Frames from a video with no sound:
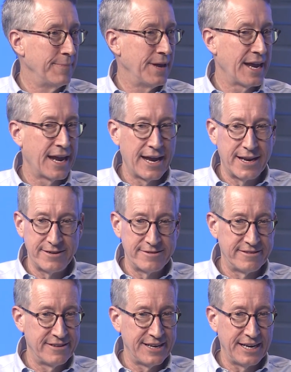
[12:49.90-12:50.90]

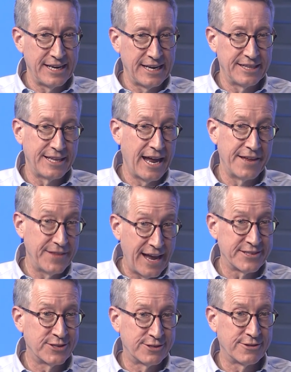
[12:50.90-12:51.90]
and
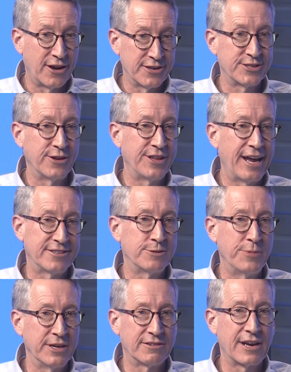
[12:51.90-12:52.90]
that's
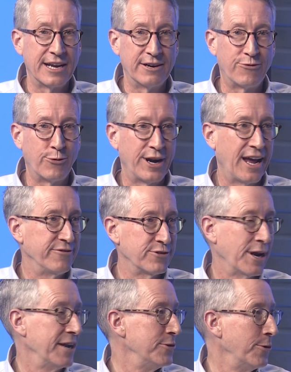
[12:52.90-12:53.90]
been kind of what I've
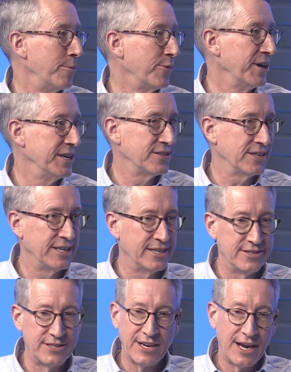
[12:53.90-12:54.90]
tried to embrace
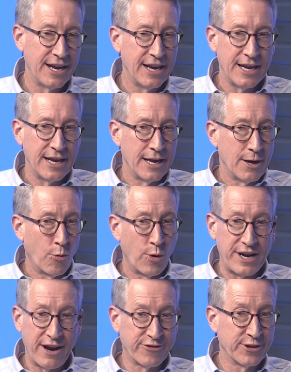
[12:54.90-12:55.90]
is
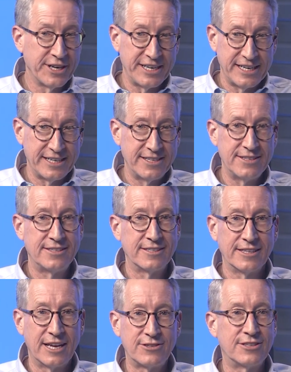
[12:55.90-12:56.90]
whatever it is,
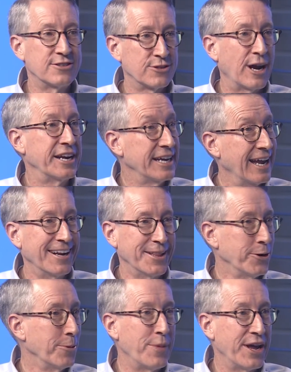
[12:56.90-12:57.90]
let's just try to get a
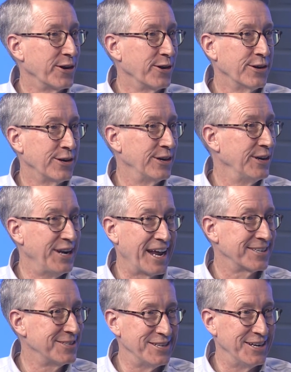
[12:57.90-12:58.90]
little better
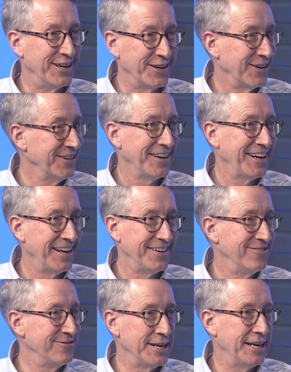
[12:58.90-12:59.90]
next year,
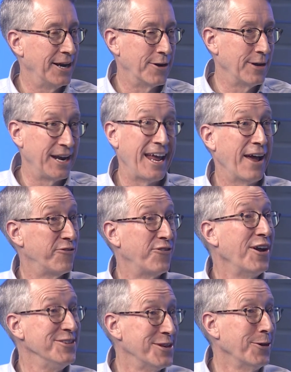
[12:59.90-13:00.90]
and you know, and have
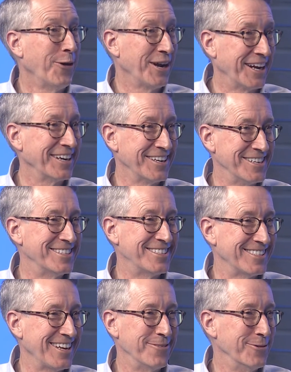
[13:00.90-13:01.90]
fun doing it
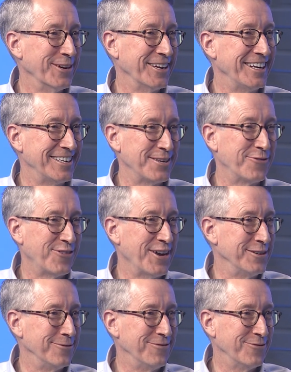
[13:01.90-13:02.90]
because it's a
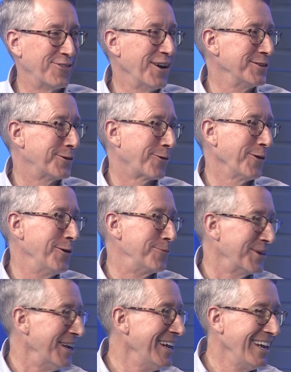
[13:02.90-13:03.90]
fun group.
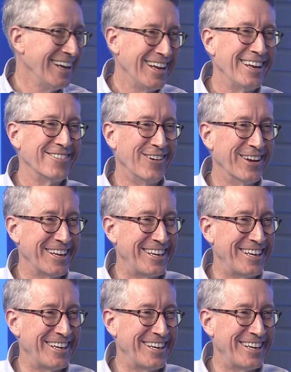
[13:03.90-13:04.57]
It really